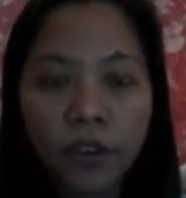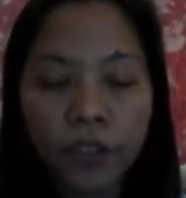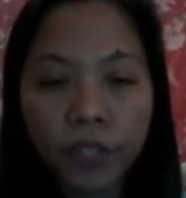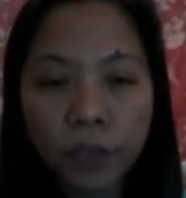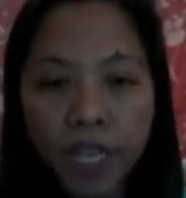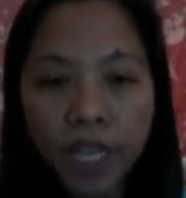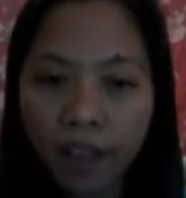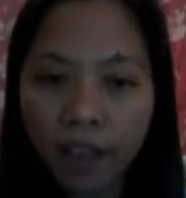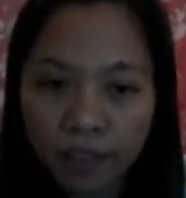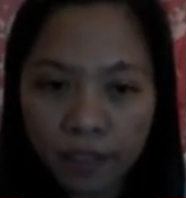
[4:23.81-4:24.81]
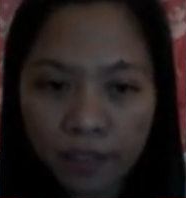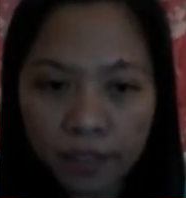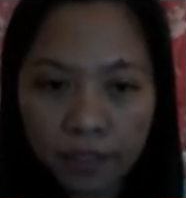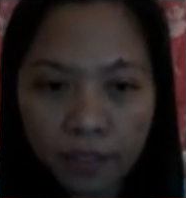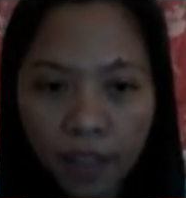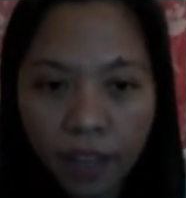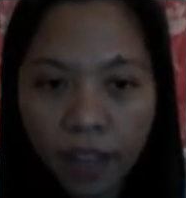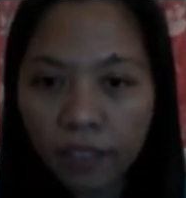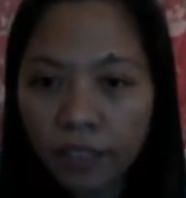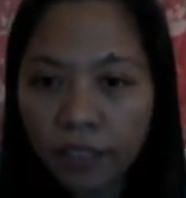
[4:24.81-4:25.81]
on the y-axis
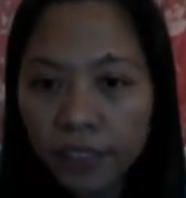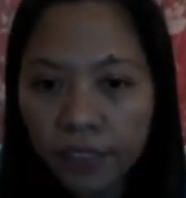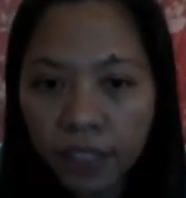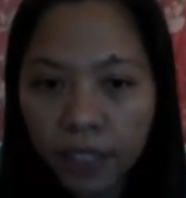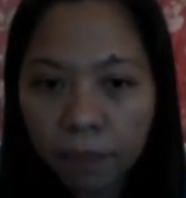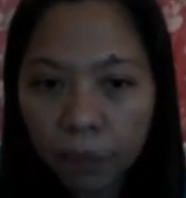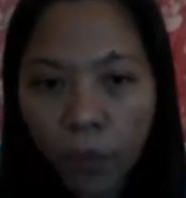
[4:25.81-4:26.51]
and the sleep